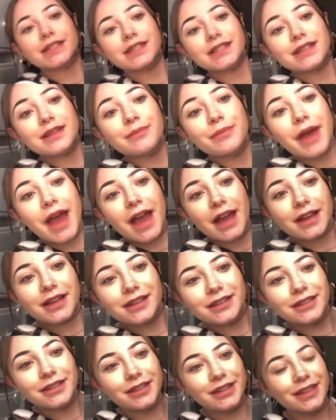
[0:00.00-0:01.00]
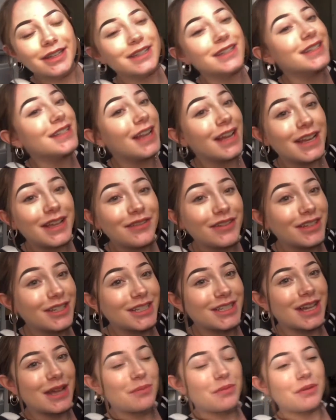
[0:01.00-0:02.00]
is the bag. It's not even
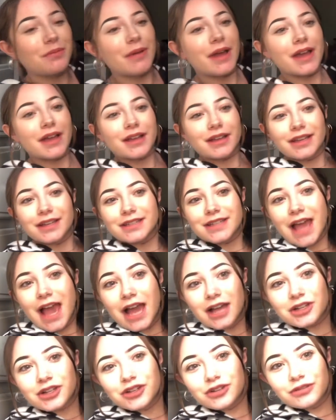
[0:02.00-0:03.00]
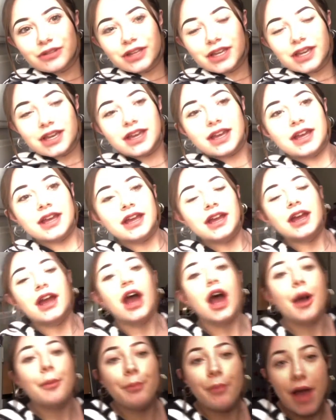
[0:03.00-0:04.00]
a diaper bag. It's actually
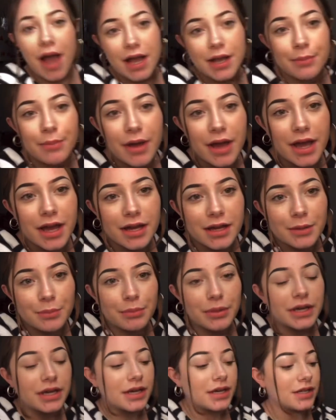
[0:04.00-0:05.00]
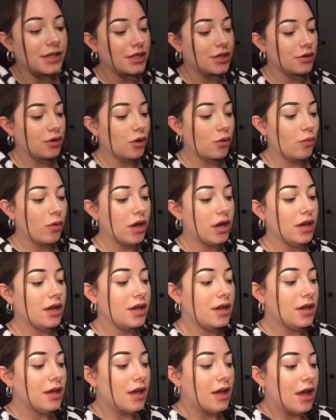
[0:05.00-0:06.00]
a backpack because you know
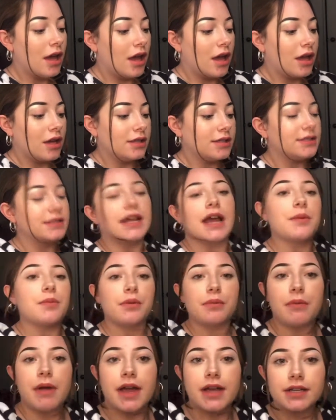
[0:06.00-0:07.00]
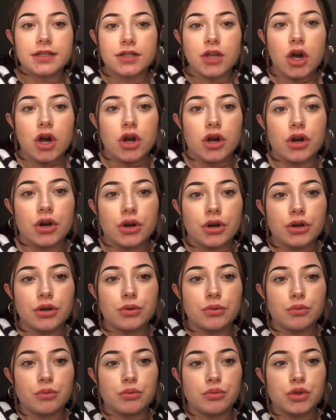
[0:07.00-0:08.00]
what? Diaper bags are
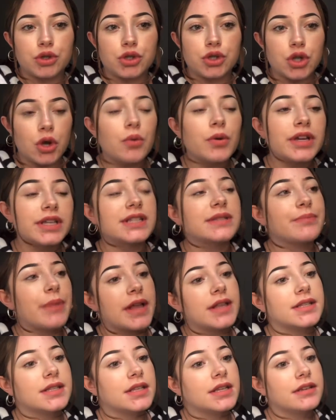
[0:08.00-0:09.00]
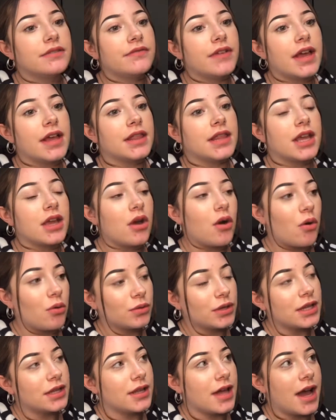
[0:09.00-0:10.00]
so expensive and they
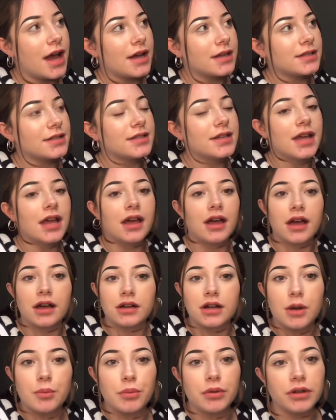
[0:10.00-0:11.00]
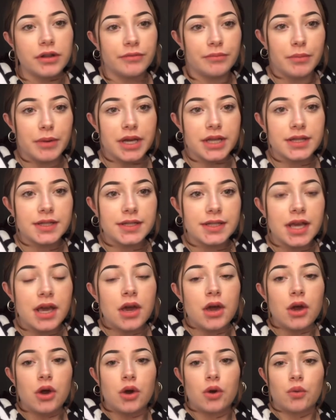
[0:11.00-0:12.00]
only last a couple of months.
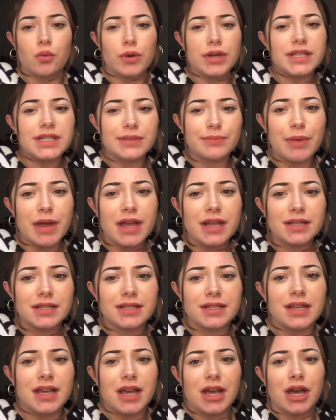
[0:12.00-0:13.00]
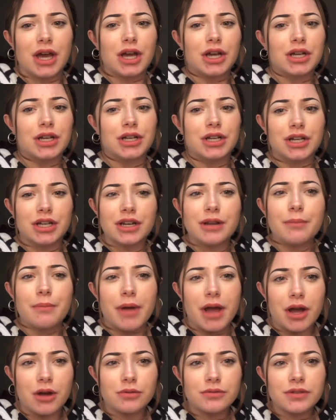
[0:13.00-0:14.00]
We spent a good
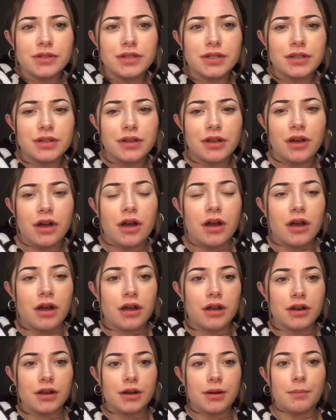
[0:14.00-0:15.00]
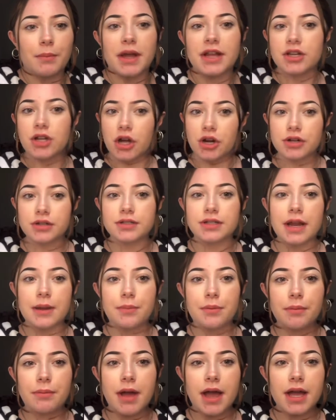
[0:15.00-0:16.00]
amount on my daughter's
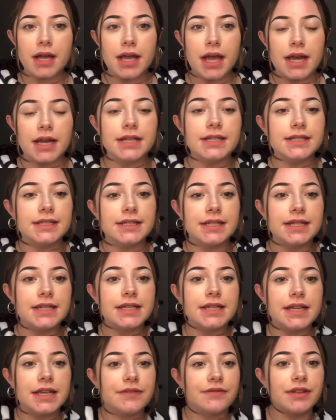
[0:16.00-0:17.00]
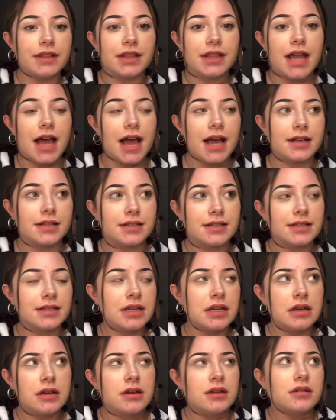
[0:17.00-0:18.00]
diaper bag and it didn't even
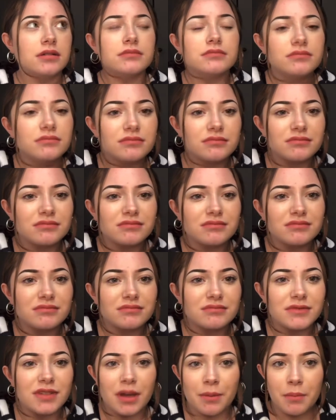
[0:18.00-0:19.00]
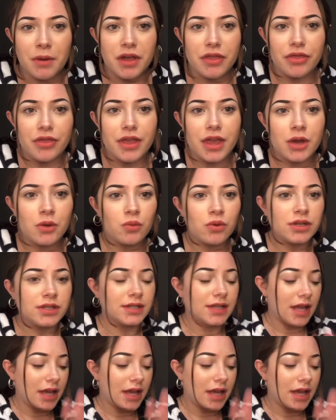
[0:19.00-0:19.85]
last a month. It was